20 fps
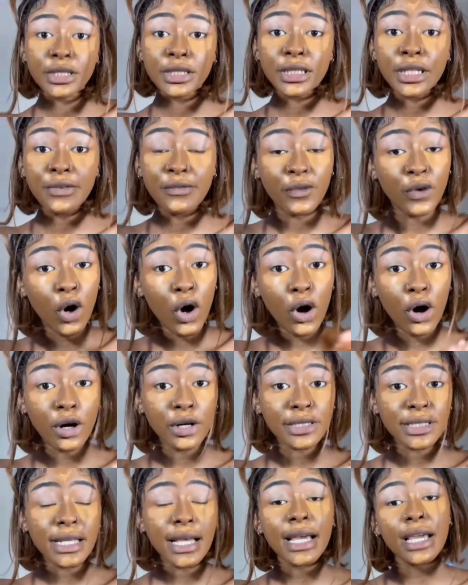She
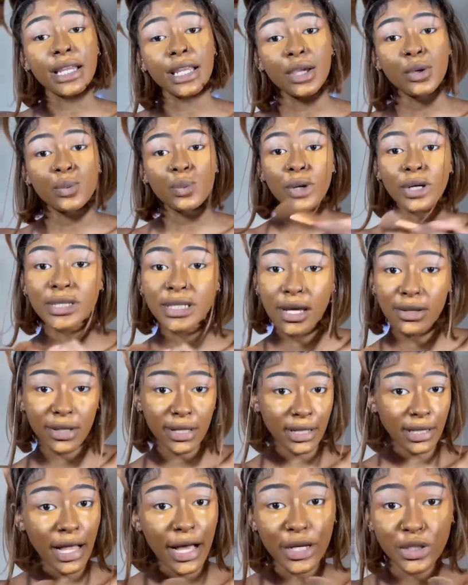falls and he runs out
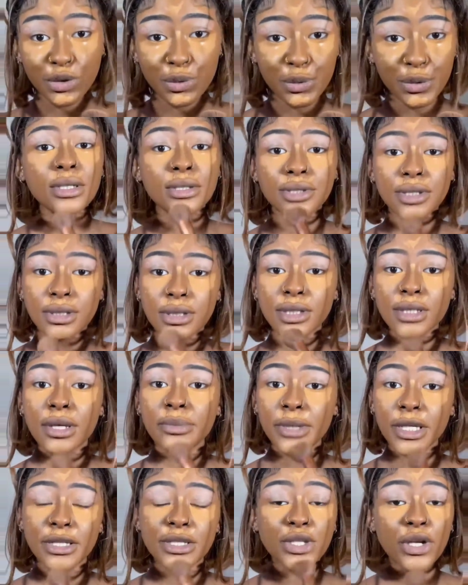the classroom.
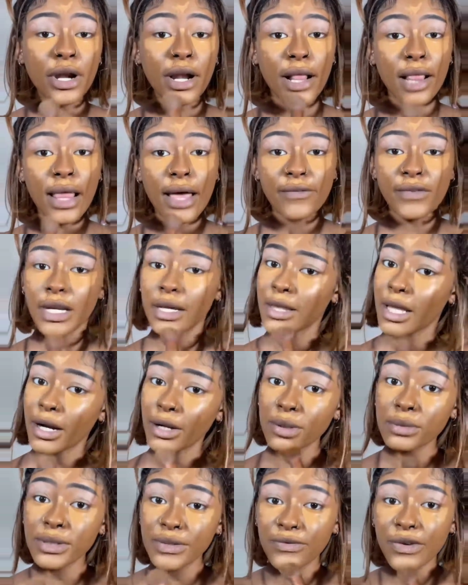Some kids started laughing and
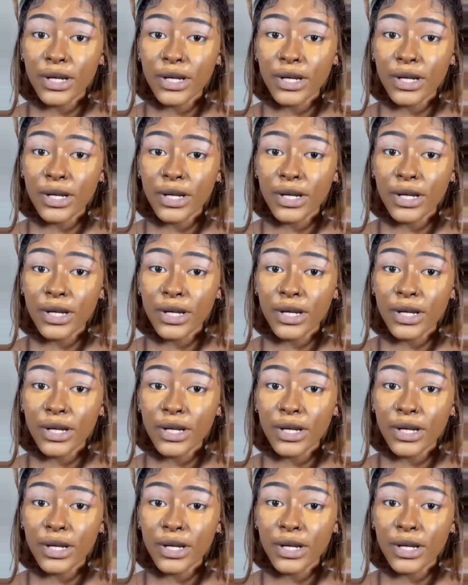thought it was